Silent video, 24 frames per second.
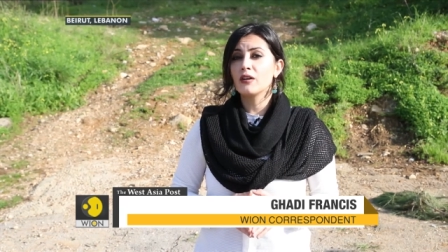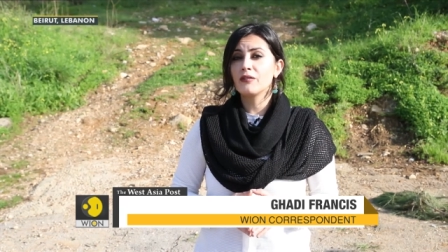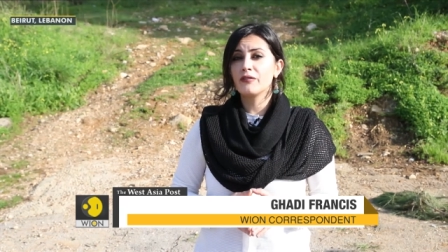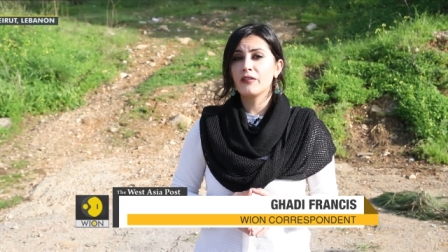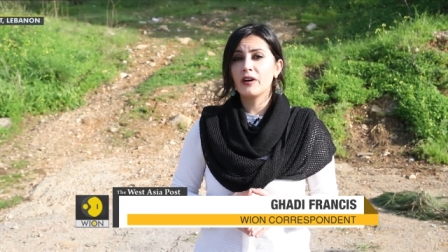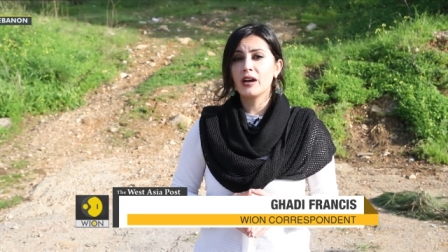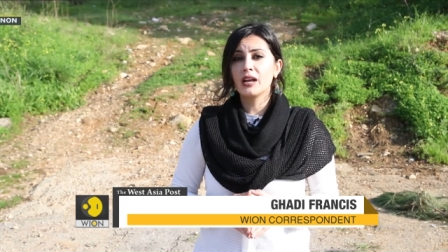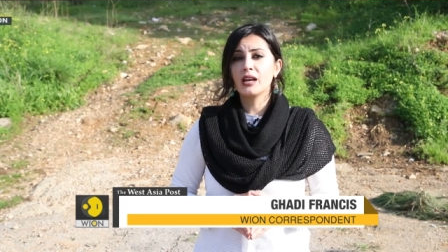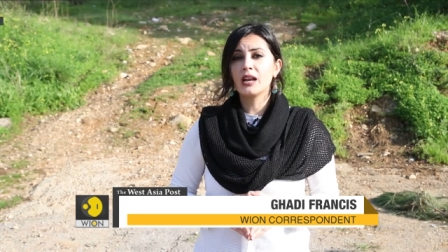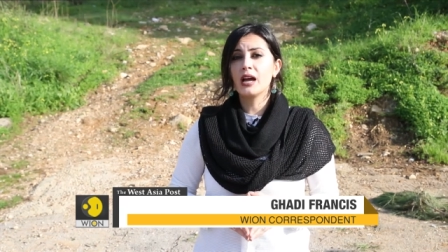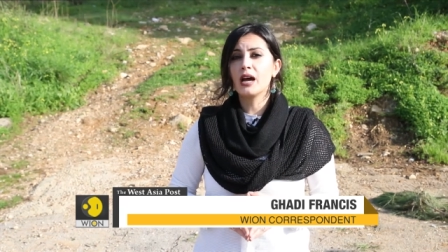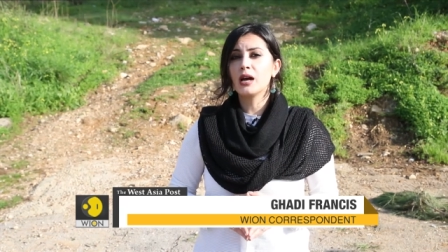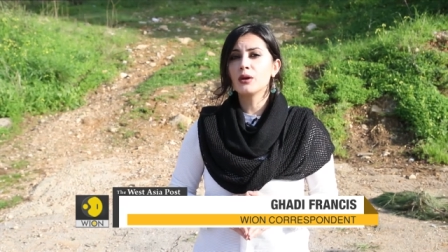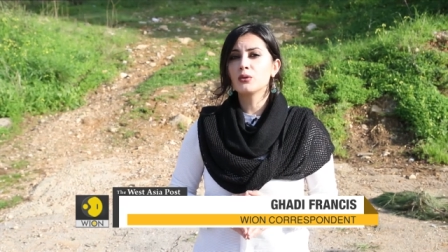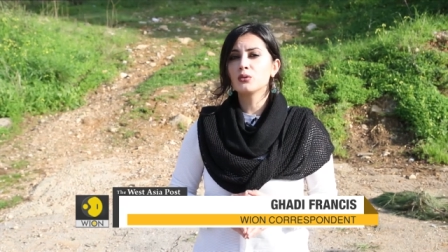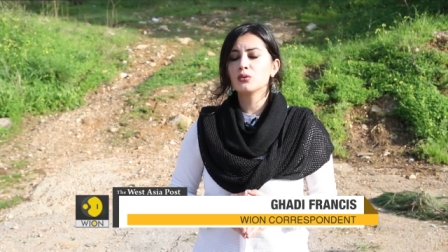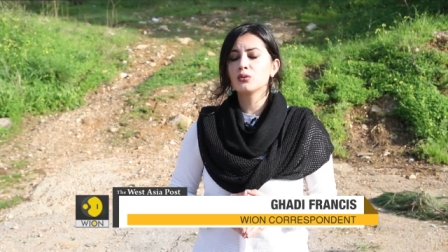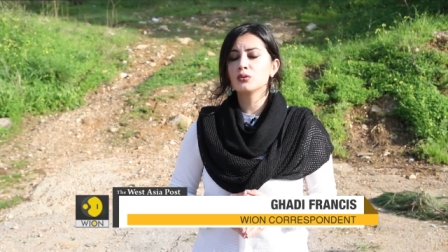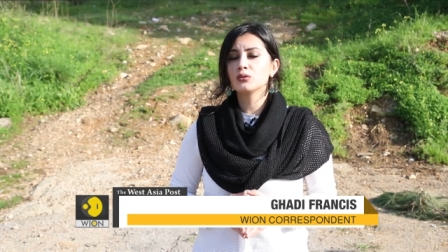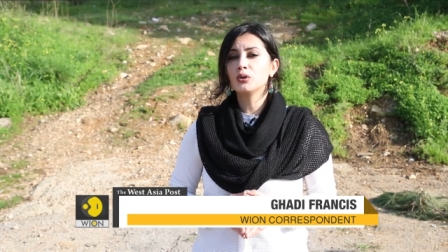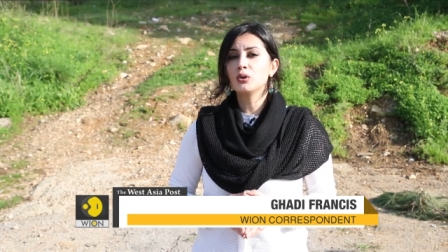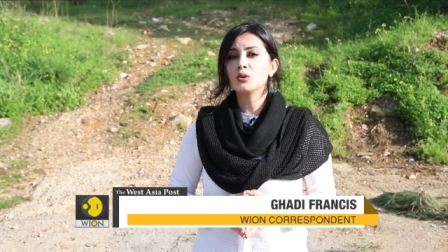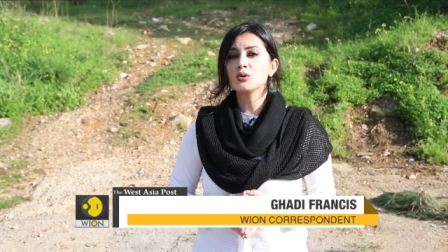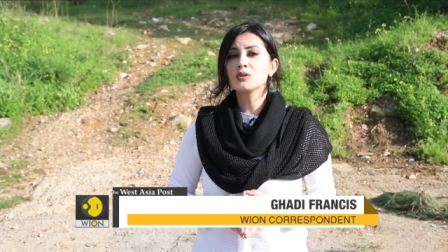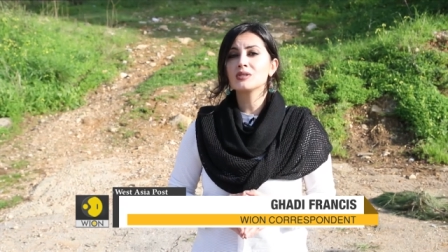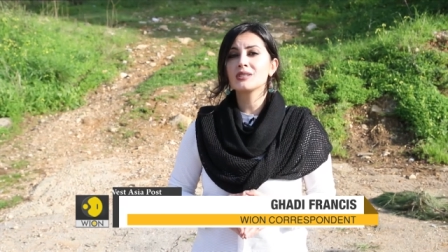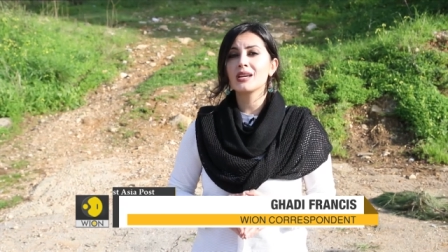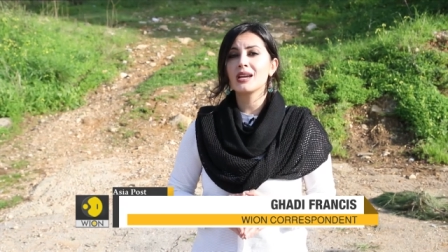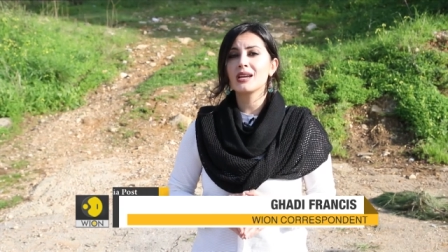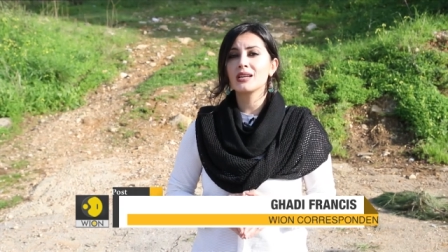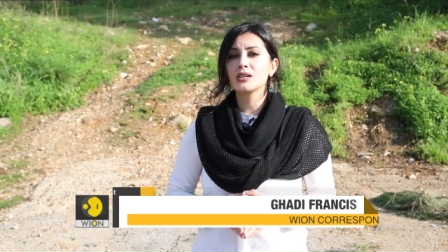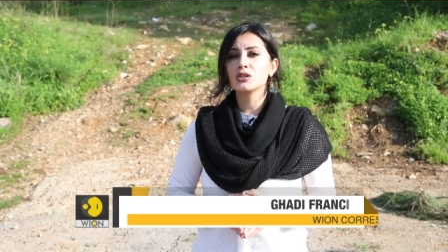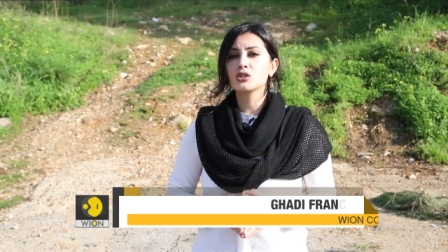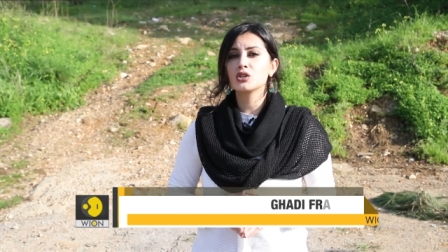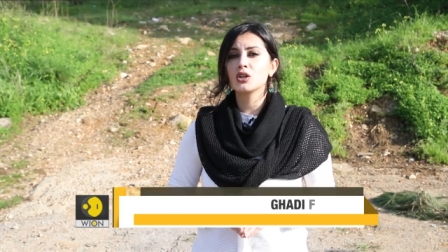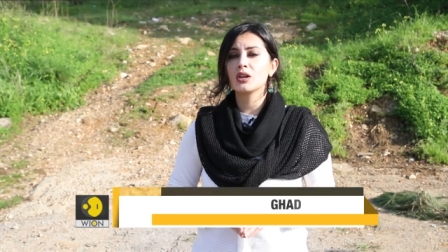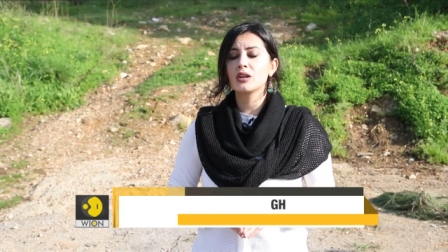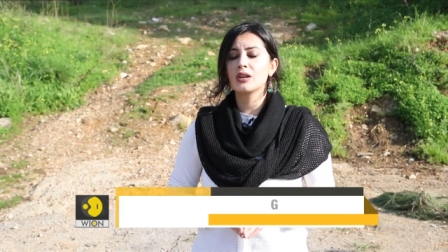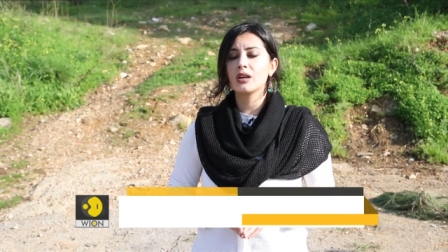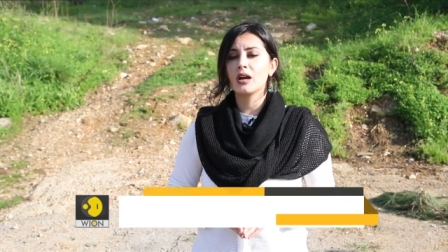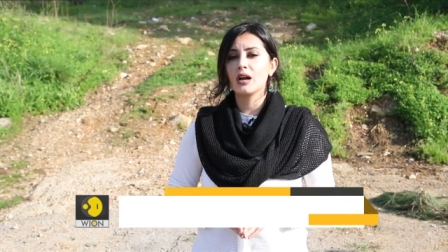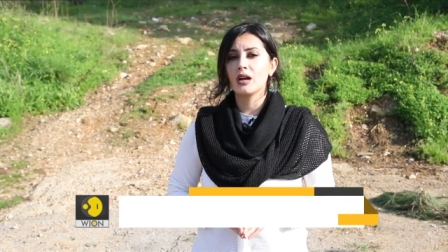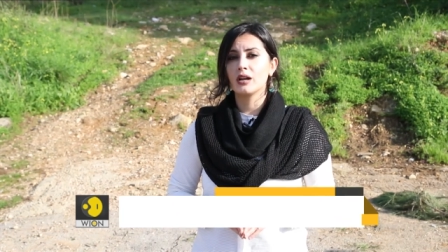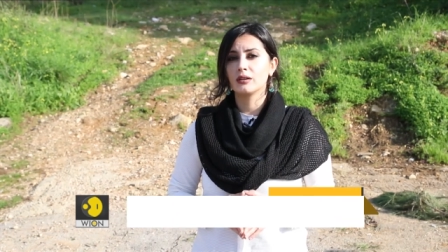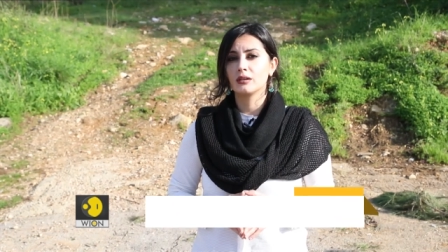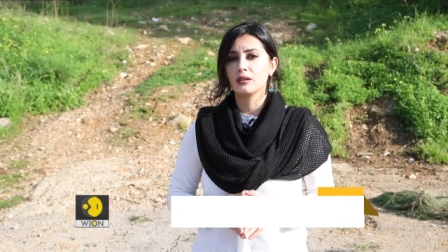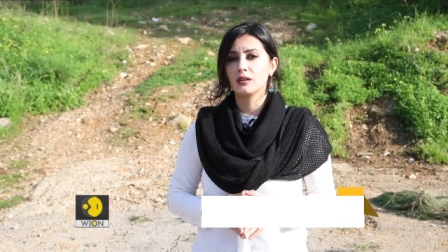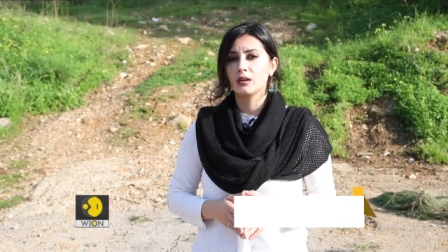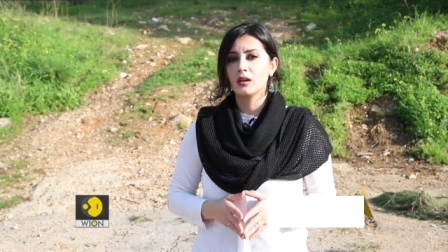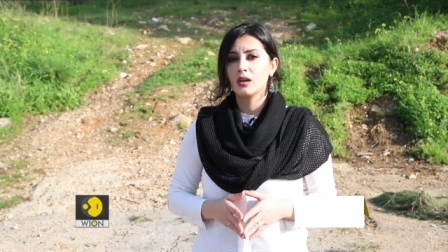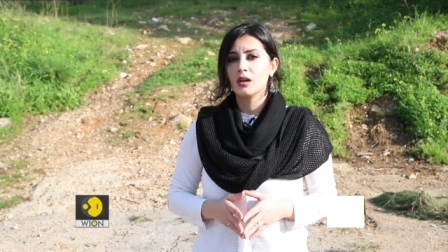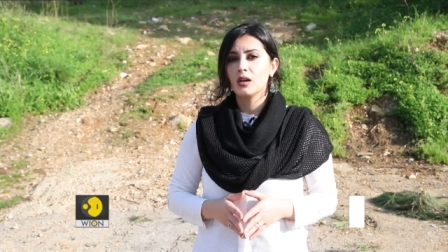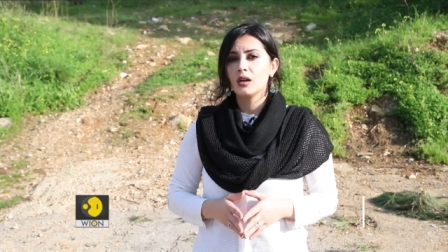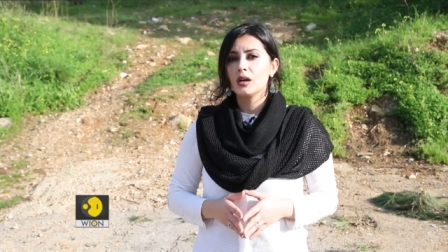of Al Anoud Hussain Sheryan,